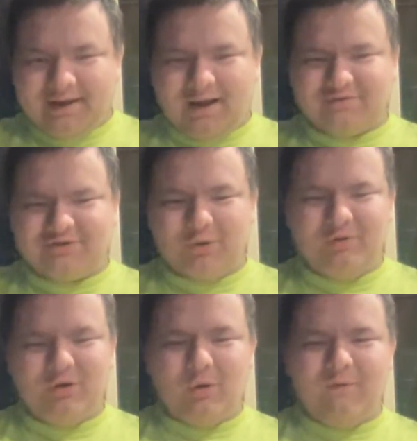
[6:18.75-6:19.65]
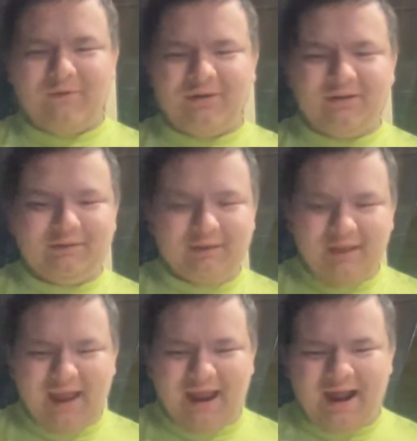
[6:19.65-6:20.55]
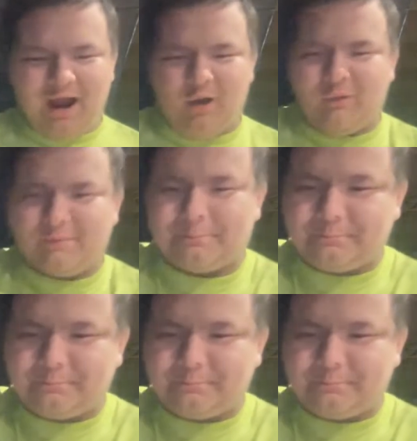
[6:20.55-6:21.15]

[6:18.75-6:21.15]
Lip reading: was going over how